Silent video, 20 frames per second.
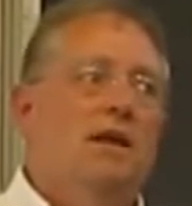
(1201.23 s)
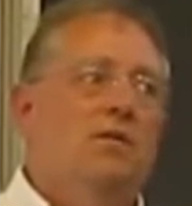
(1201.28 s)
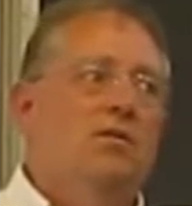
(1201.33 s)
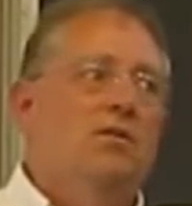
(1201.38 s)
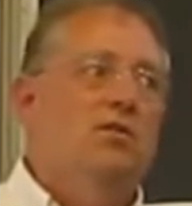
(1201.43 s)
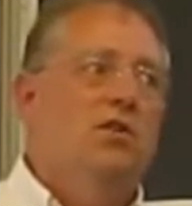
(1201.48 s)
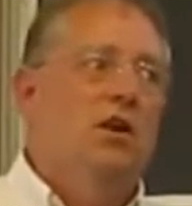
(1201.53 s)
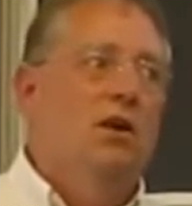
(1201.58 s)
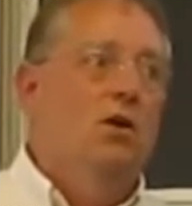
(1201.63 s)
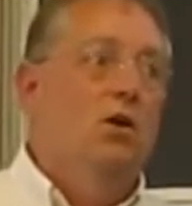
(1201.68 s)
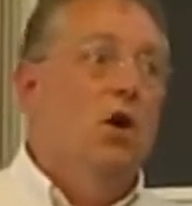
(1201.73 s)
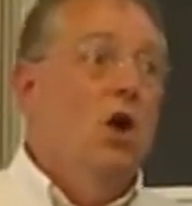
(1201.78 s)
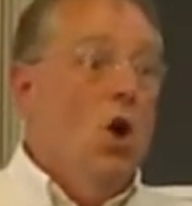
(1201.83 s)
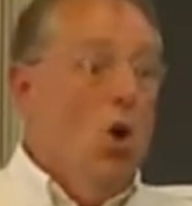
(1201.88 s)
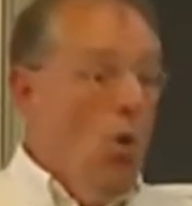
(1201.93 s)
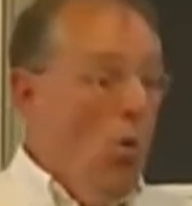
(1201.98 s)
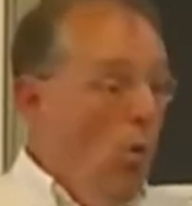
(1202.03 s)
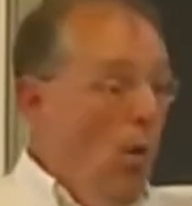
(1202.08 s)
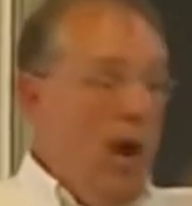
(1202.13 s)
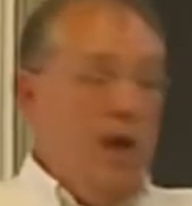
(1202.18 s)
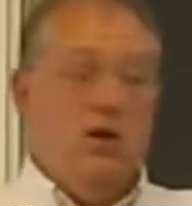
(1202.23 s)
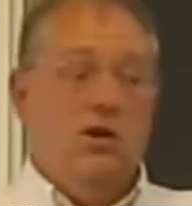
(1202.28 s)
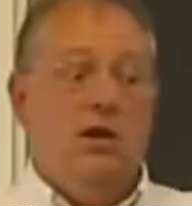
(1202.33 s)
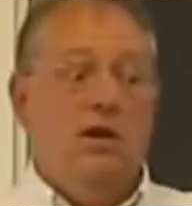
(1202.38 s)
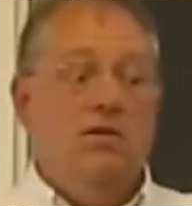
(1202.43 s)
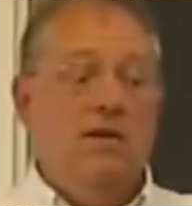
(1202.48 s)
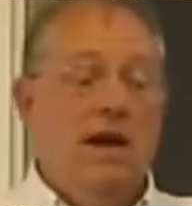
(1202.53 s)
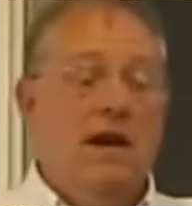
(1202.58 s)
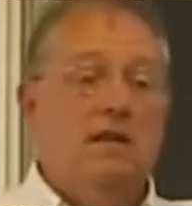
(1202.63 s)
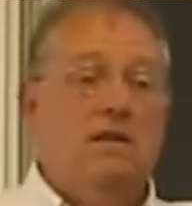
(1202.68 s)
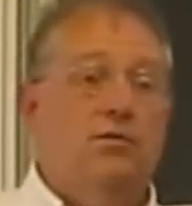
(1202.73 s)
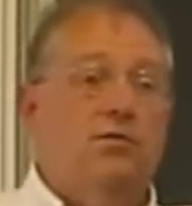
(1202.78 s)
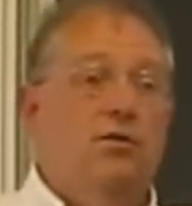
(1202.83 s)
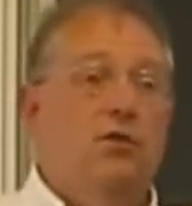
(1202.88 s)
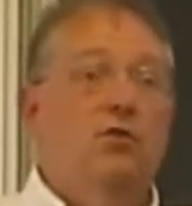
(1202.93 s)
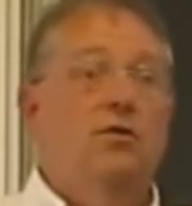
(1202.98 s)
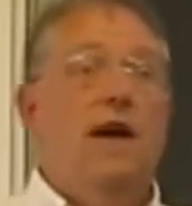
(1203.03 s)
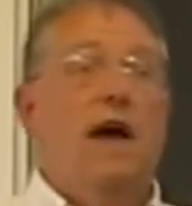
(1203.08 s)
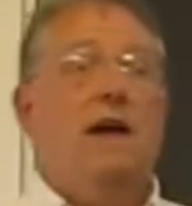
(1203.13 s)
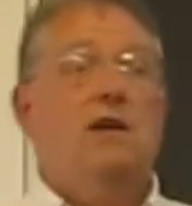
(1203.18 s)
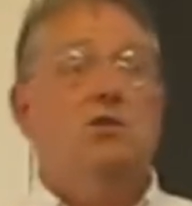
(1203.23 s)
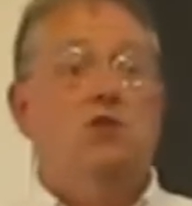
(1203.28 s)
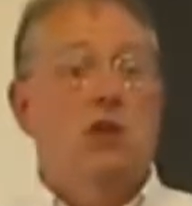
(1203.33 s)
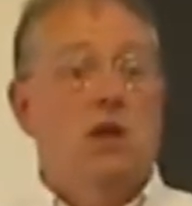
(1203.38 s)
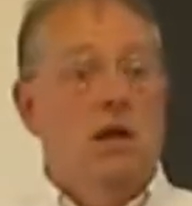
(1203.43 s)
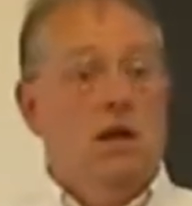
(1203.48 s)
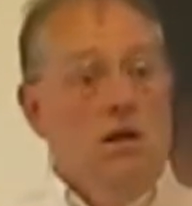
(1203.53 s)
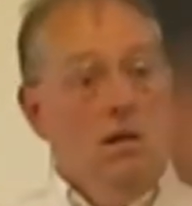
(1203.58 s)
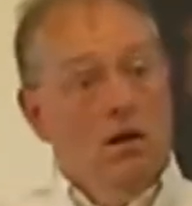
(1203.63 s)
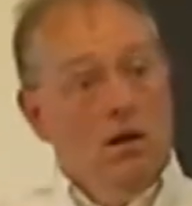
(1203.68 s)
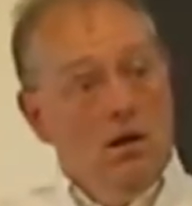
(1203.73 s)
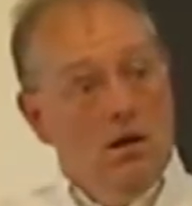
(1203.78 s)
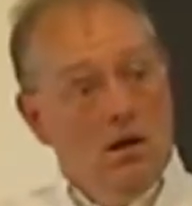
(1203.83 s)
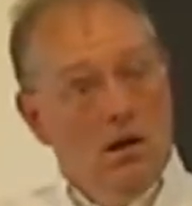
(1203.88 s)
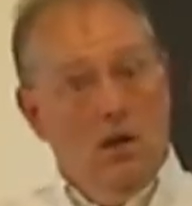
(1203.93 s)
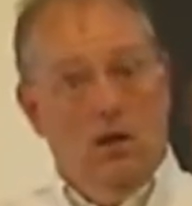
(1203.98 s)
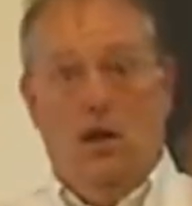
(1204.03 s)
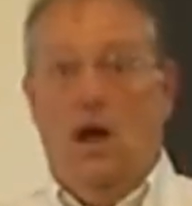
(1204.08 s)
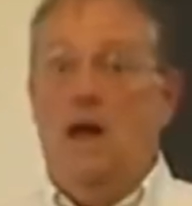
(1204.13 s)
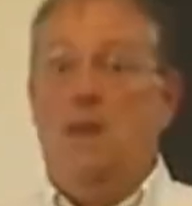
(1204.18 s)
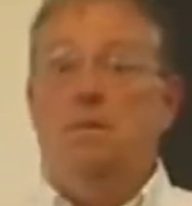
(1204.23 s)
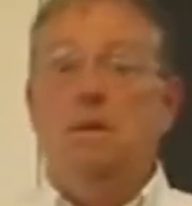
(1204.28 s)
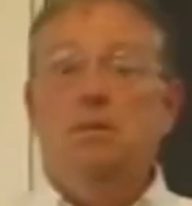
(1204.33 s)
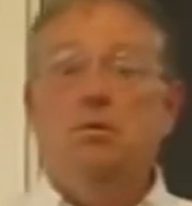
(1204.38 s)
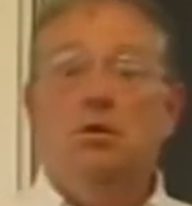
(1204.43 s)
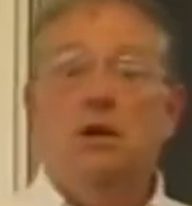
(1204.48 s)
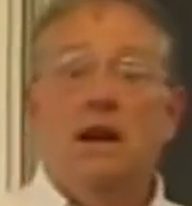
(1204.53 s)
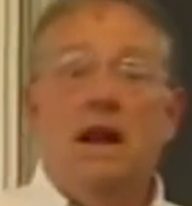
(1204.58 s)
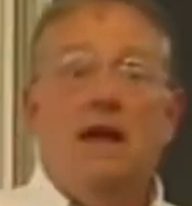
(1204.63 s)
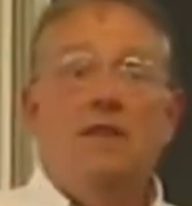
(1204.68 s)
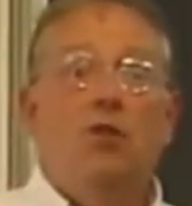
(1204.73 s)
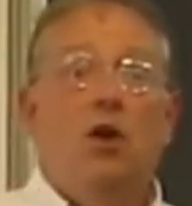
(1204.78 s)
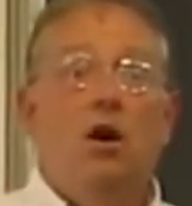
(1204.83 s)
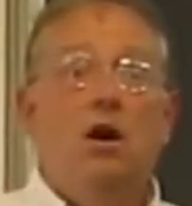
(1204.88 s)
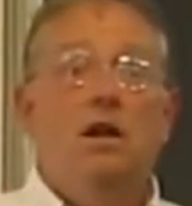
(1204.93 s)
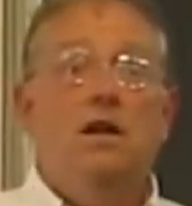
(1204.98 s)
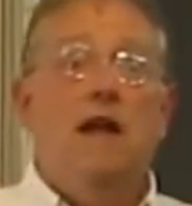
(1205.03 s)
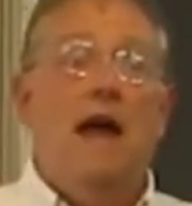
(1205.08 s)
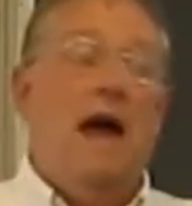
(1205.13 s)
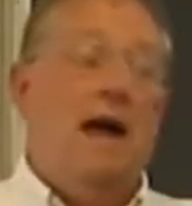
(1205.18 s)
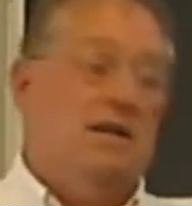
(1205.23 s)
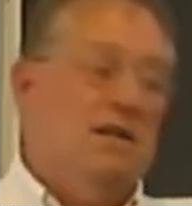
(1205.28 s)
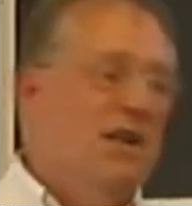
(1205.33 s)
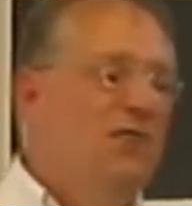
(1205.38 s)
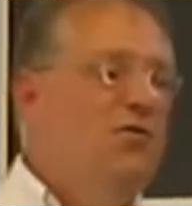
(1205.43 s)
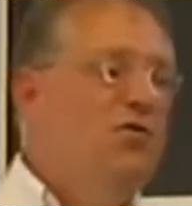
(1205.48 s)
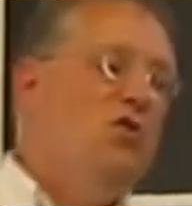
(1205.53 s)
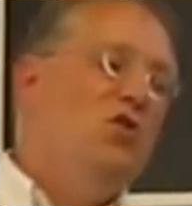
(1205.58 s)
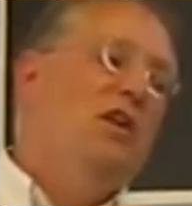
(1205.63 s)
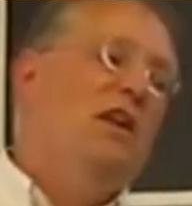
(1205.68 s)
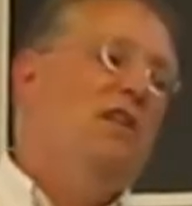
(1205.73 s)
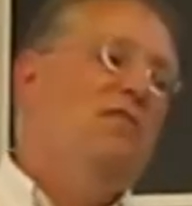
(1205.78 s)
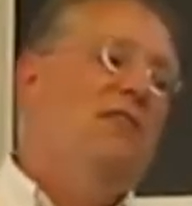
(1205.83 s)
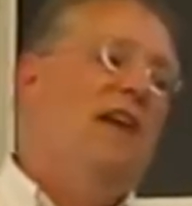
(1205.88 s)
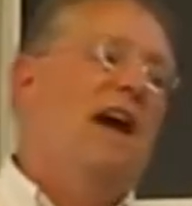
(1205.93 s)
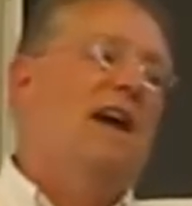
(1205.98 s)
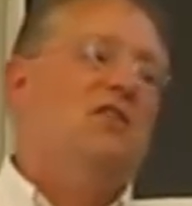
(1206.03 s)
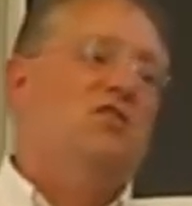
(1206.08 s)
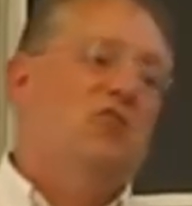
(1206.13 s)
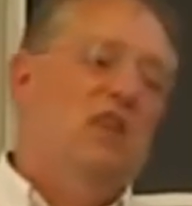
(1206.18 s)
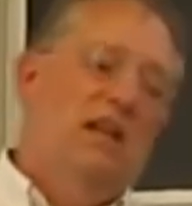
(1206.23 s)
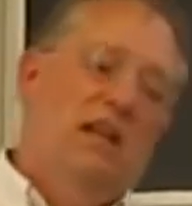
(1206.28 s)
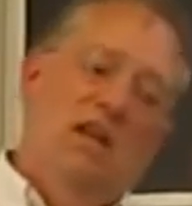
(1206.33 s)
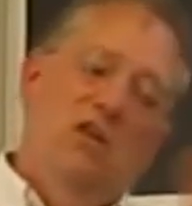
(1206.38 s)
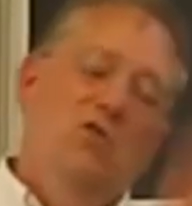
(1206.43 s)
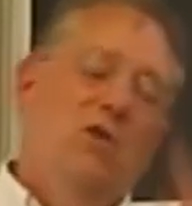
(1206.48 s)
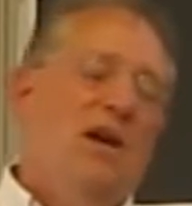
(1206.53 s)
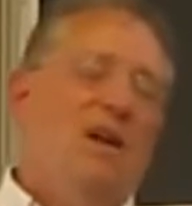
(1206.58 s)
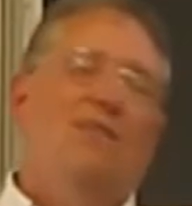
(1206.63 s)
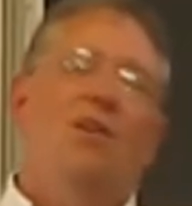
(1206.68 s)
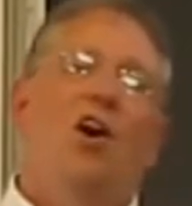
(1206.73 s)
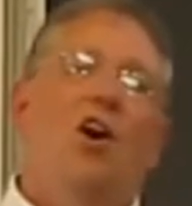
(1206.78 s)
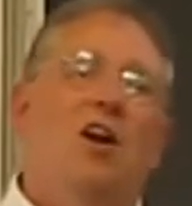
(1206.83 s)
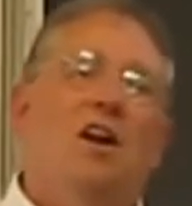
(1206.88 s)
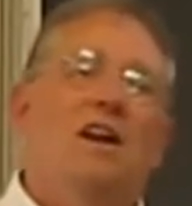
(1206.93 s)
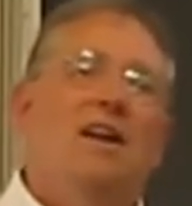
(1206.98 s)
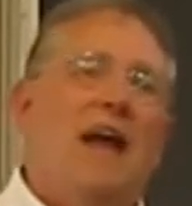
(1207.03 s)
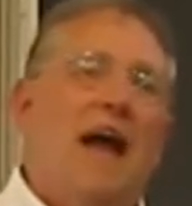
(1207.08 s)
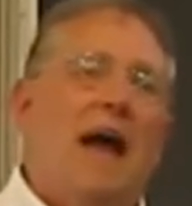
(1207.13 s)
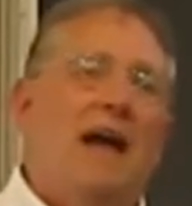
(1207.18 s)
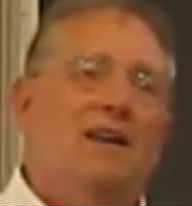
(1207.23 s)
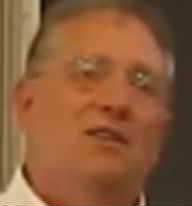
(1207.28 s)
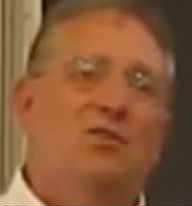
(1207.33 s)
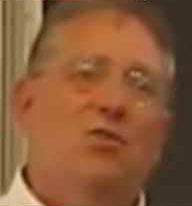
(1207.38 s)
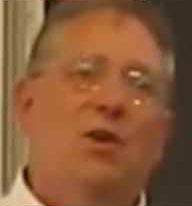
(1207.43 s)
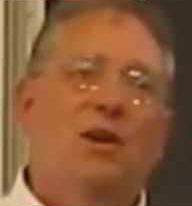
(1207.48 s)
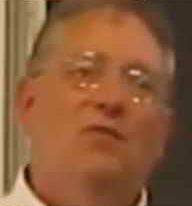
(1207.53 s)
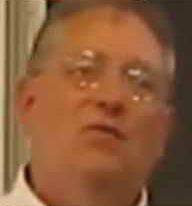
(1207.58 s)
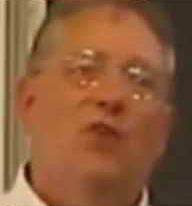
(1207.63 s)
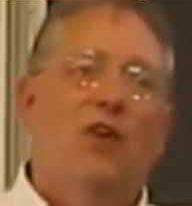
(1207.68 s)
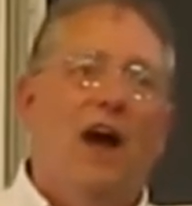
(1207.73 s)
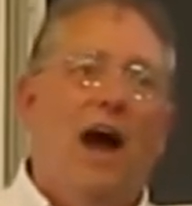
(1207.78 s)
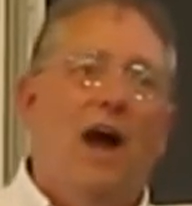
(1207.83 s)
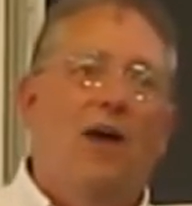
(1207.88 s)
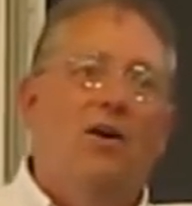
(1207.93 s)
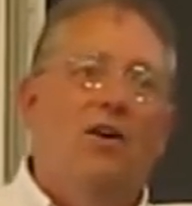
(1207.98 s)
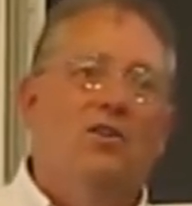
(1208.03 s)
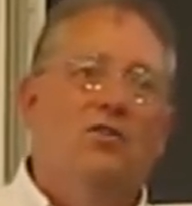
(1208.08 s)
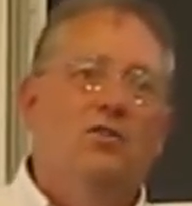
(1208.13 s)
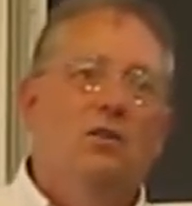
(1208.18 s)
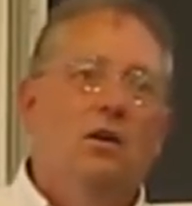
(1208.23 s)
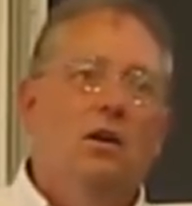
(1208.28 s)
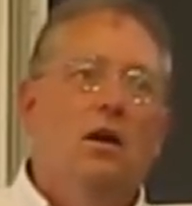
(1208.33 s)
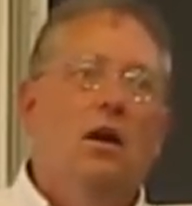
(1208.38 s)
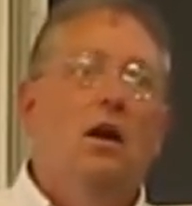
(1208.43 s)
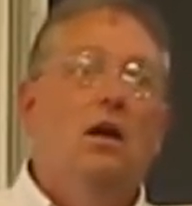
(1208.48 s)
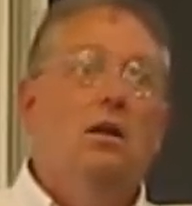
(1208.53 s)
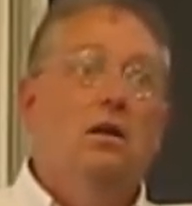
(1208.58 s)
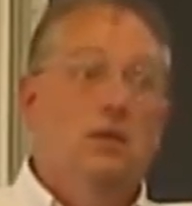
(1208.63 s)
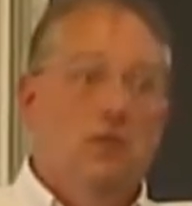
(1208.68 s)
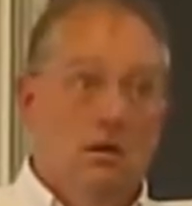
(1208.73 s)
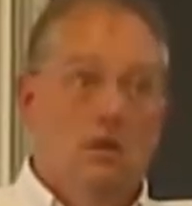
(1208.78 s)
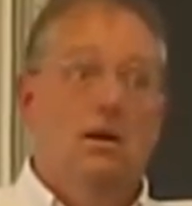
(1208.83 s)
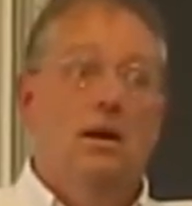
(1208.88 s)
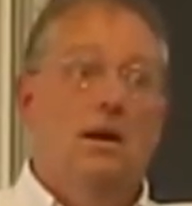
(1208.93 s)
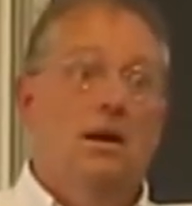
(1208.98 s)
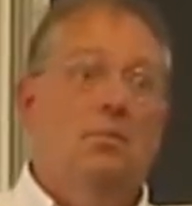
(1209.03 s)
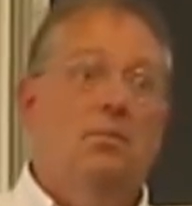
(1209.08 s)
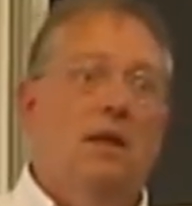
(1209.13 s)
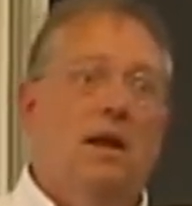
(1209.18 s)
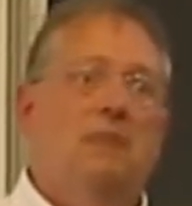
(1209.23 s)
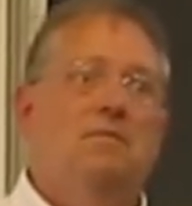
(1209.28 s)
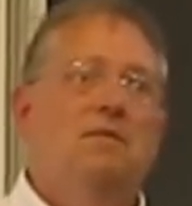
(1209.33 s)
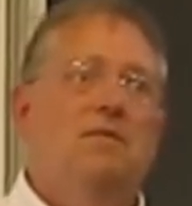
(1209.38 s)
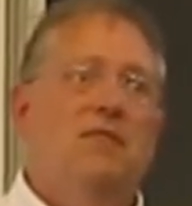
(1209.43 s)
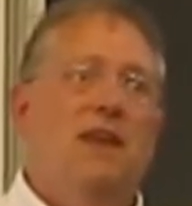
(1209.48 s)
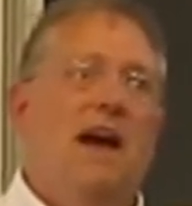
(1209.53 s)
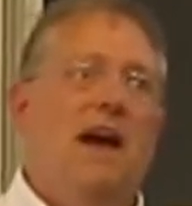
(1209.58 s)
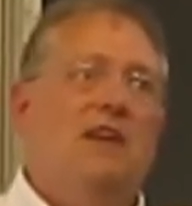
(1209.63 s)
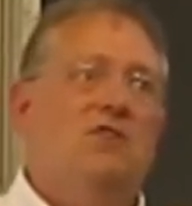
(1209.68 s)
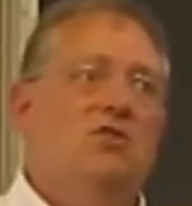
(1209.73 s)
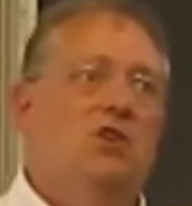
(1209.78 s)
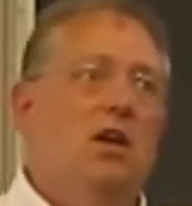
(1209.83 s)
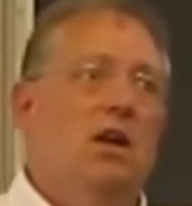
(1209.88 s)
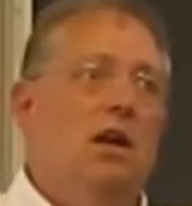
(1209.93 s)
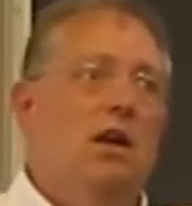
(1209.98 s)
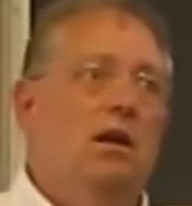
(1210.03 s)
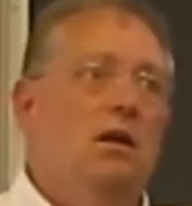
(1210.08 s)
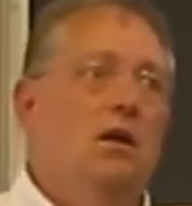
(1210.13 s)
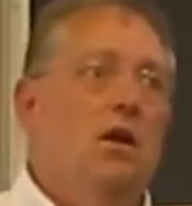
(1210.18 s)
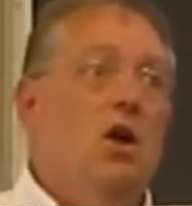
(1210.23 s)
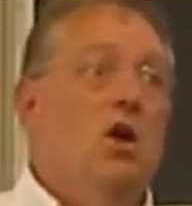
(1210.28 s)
give it to. While you're giving out the flu vaccine, a lot of people are going to have heart attacks. If you get a vaccine and you have a heart attack in twenty-four hours, you're going to blame the vaccine.